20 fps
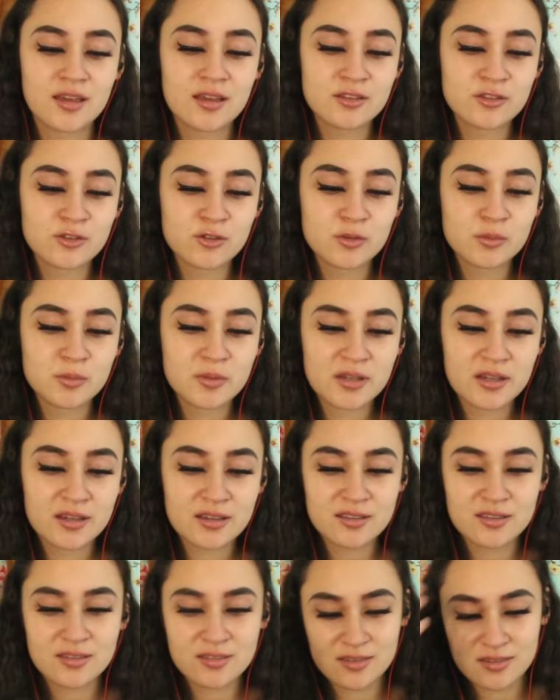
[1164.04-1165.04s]
sad too
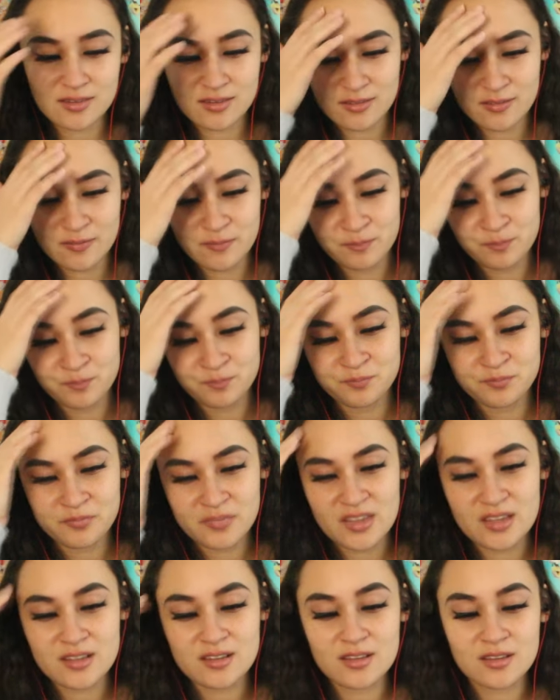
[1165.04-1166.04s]
because
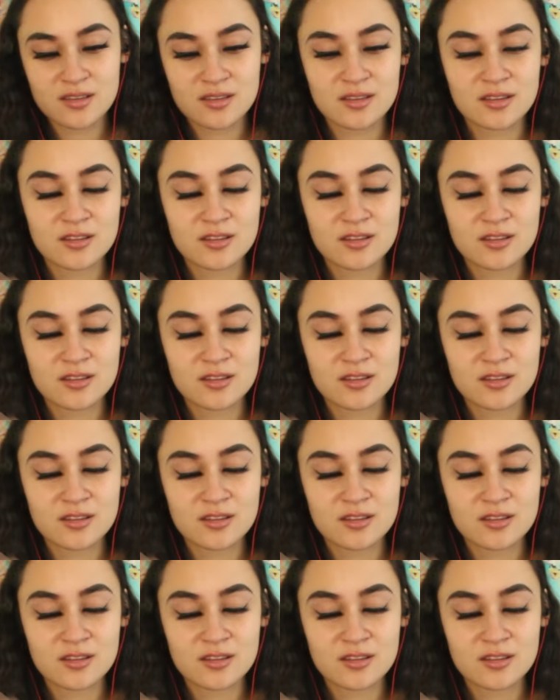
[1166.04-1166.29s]
he told